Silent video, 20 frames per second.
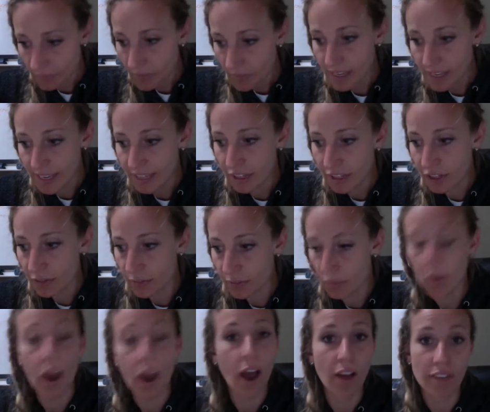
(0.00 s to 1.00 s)
It could
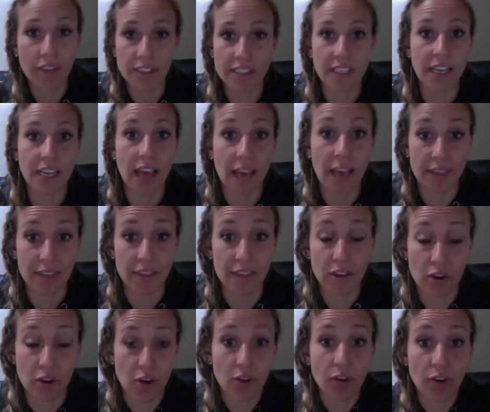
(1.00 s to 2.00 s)
obviously,
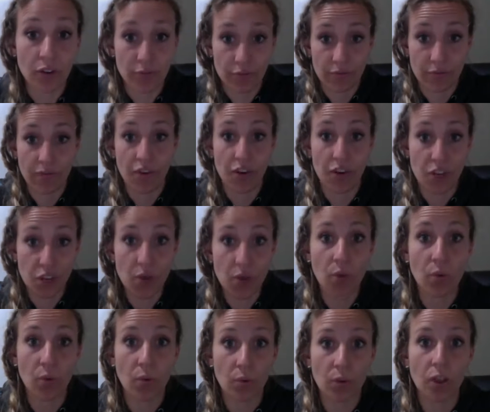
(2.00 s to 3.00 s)
for
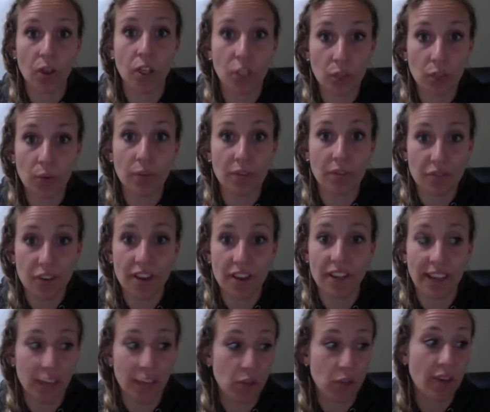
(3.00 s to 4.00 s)
you, gluten-free,
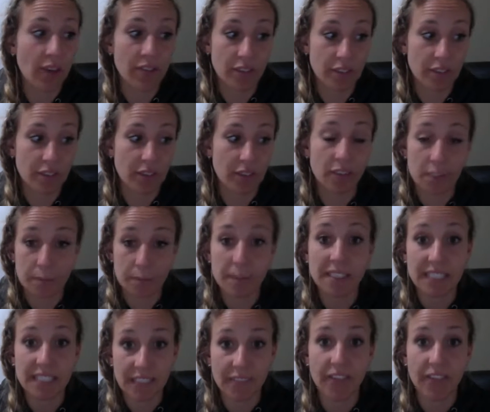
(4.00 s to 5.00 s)
like you have a
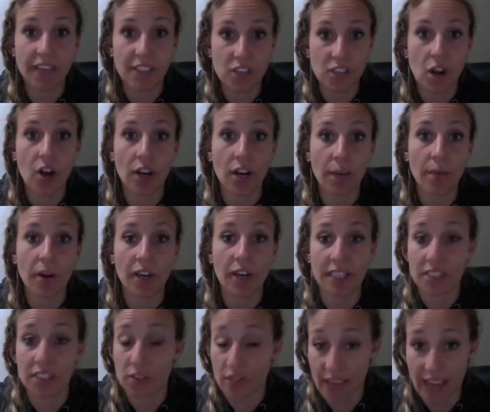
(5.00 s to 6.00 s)
specific target market.
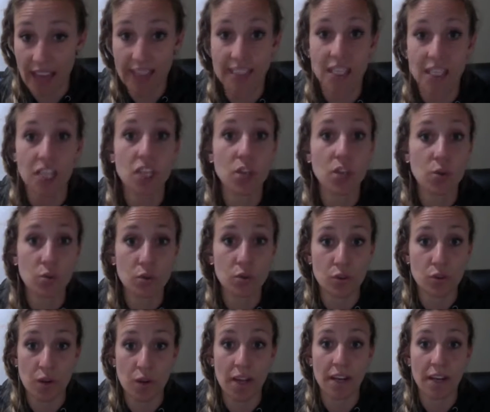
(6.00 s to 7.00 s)
So that's a huge
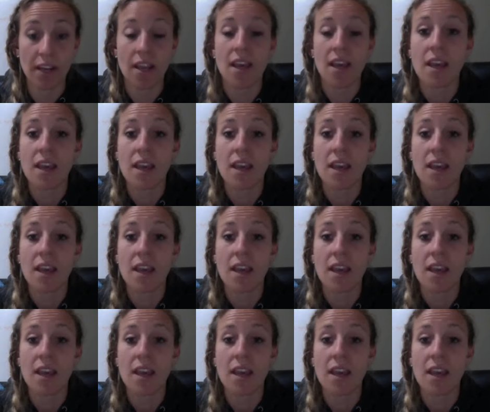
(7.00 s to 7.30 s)
one.